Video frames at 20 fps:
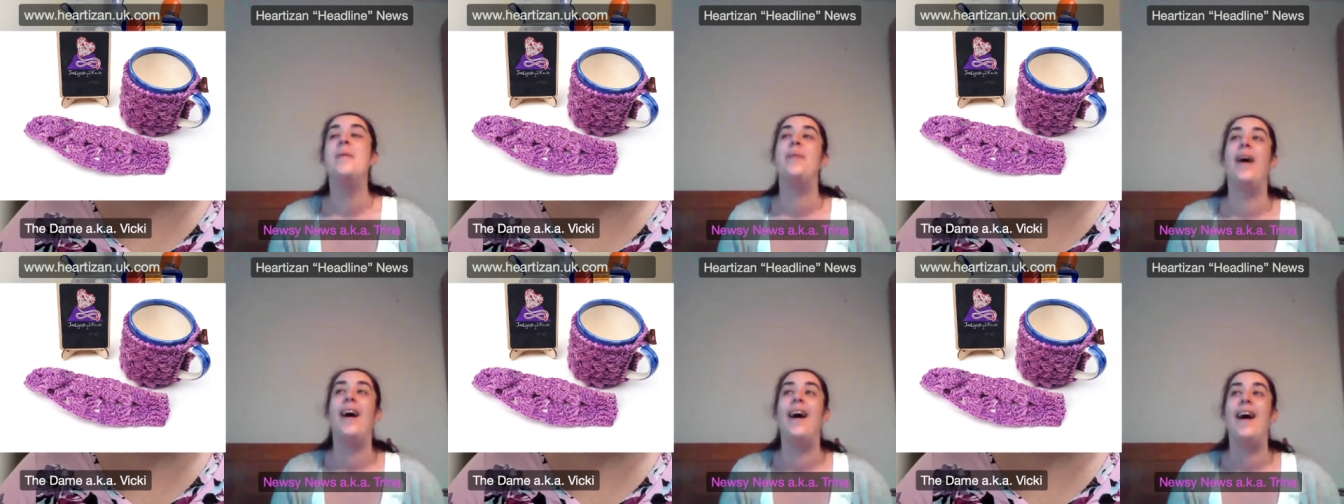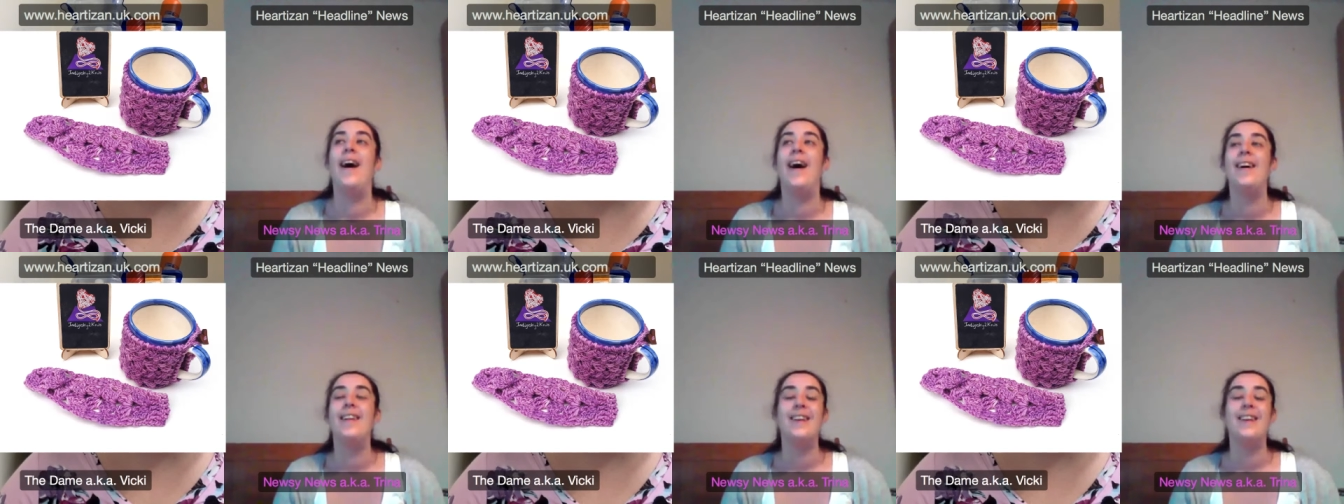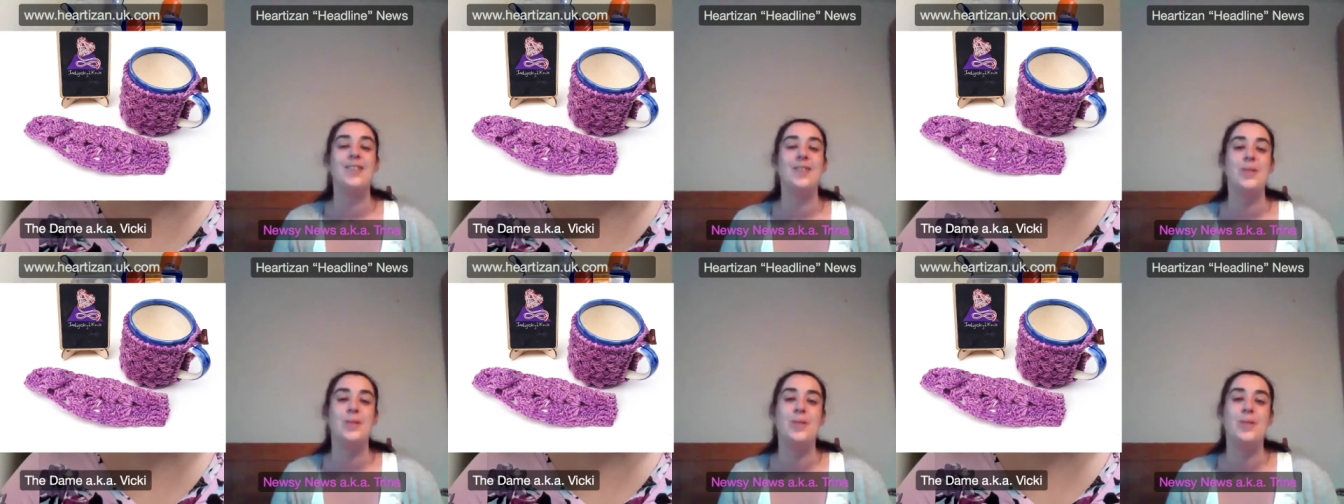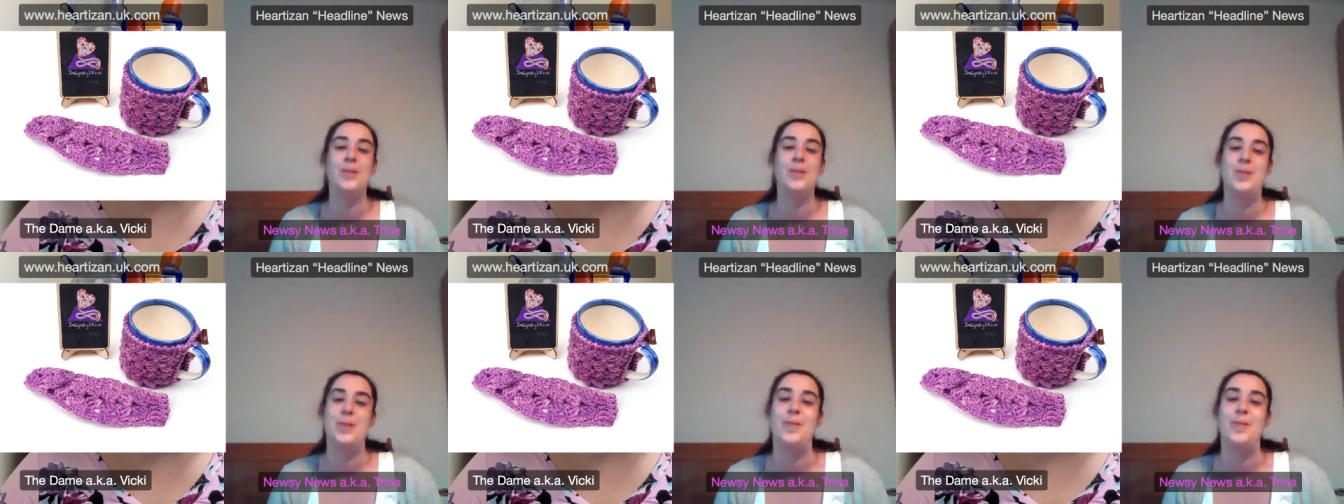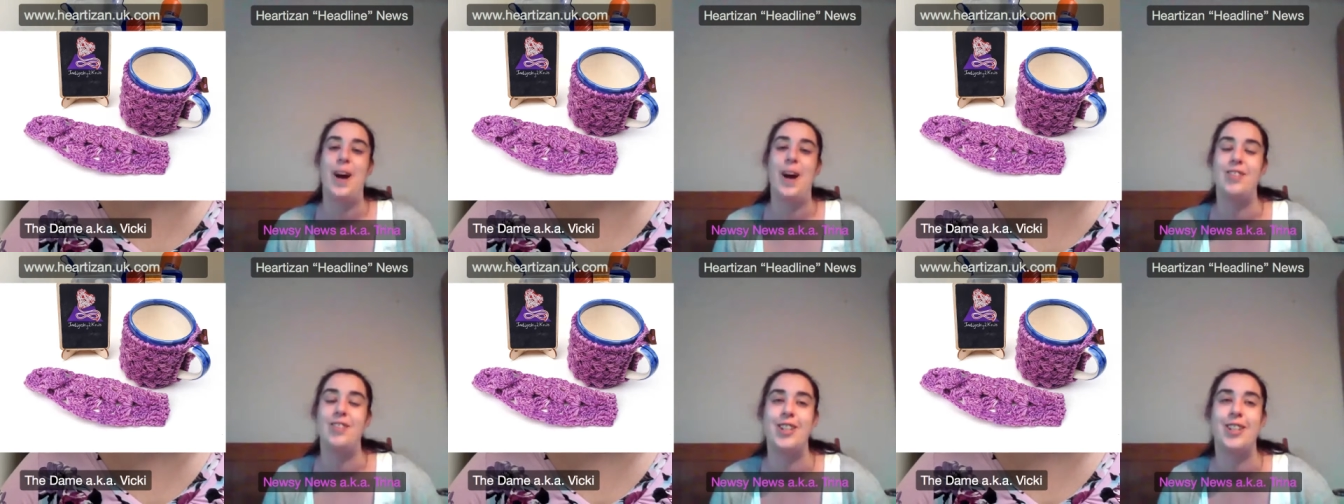But I think it's
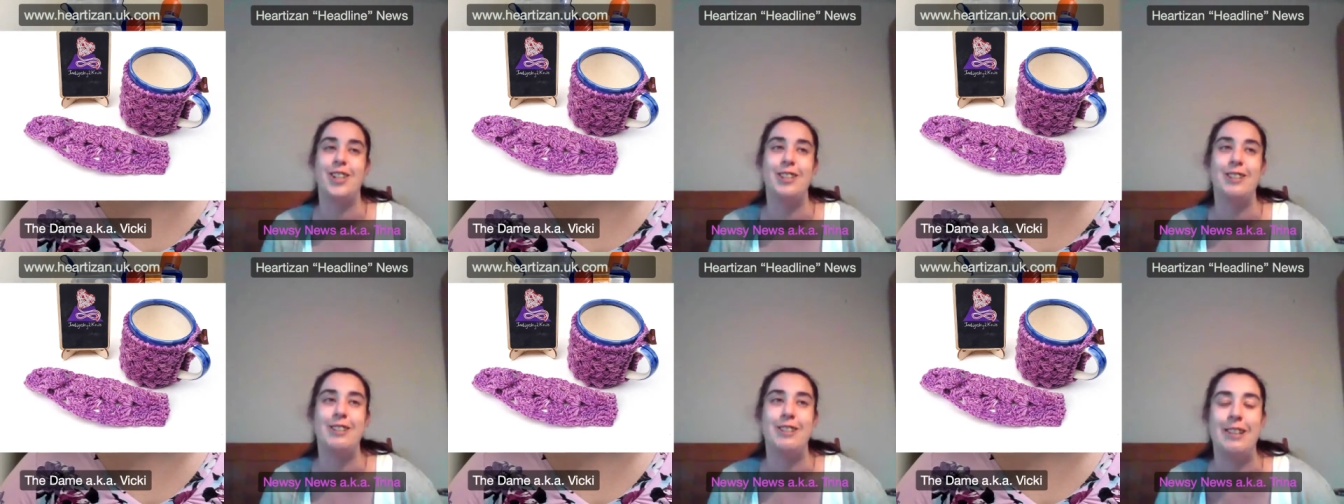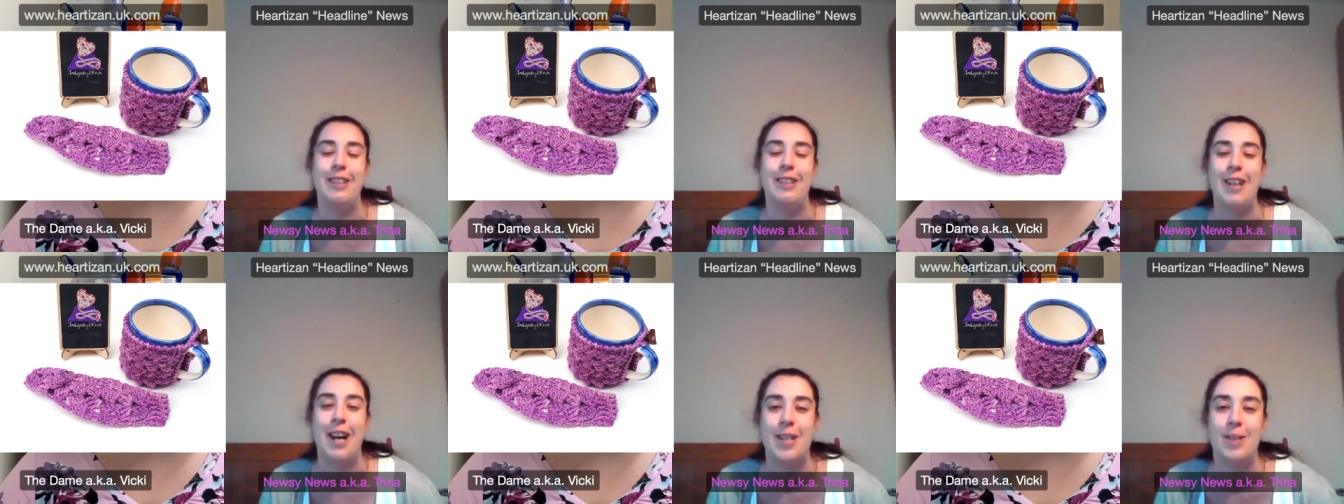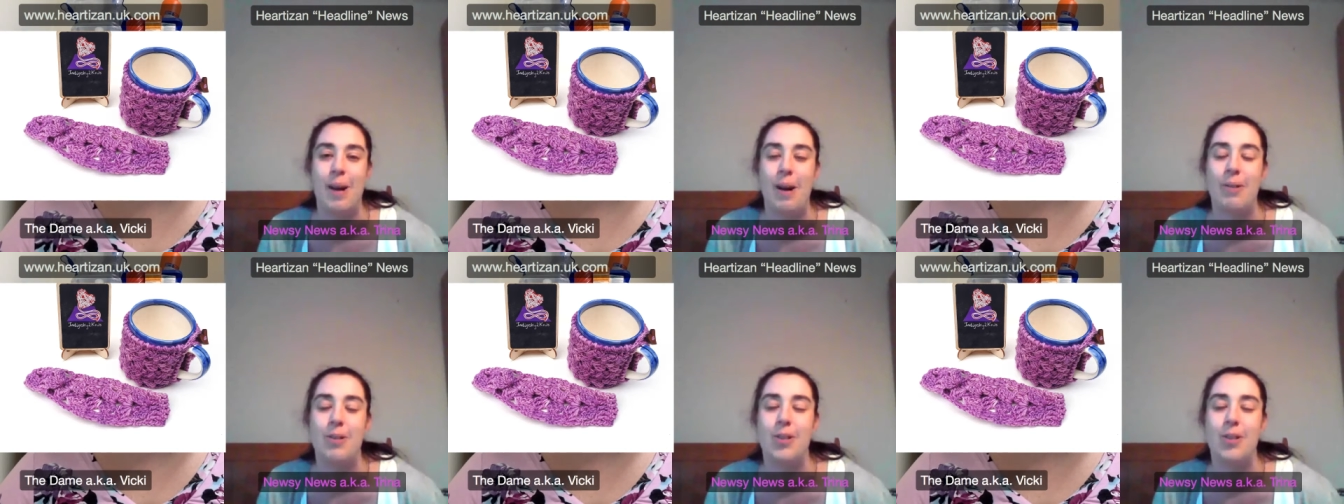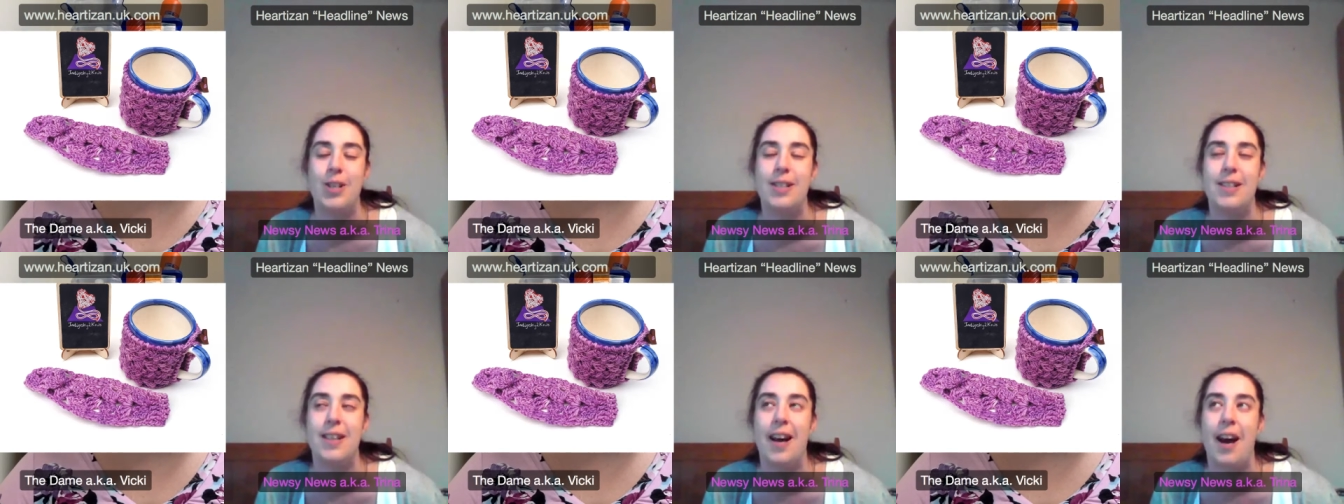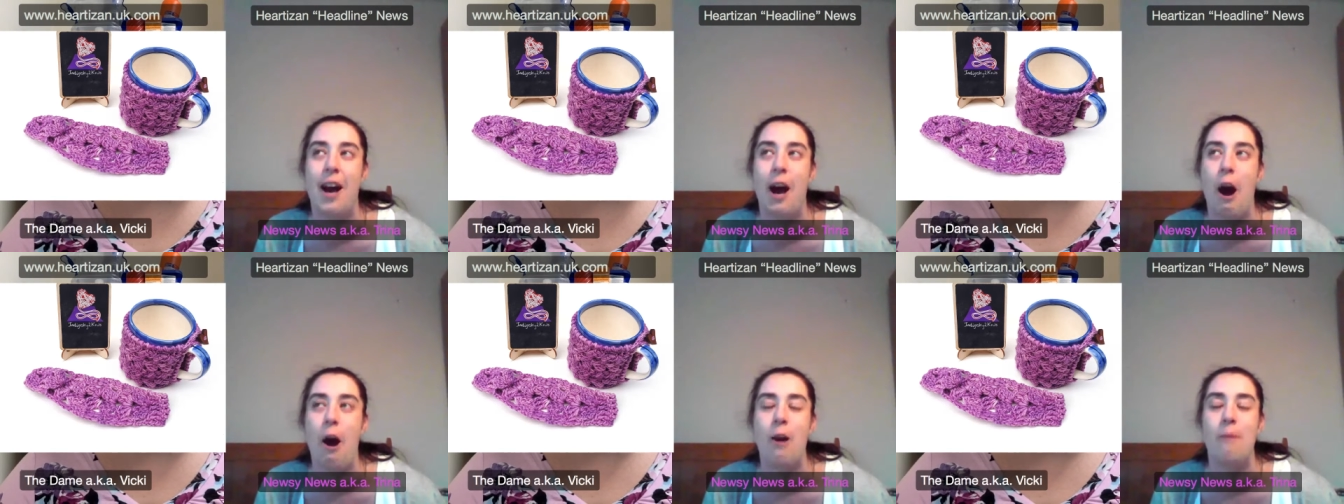awesome how she can do that as well. She's
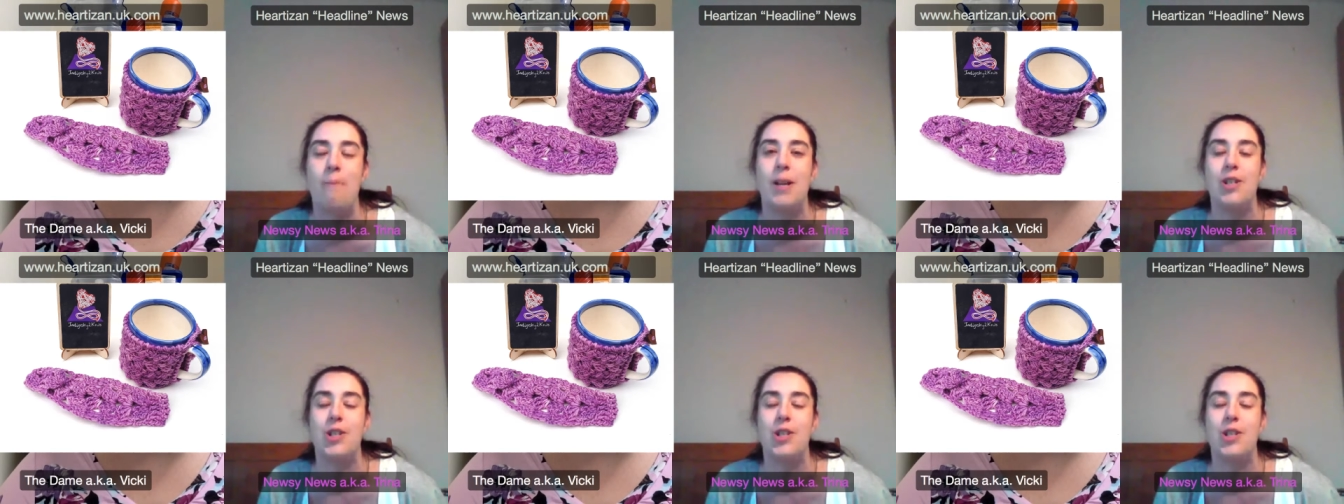a home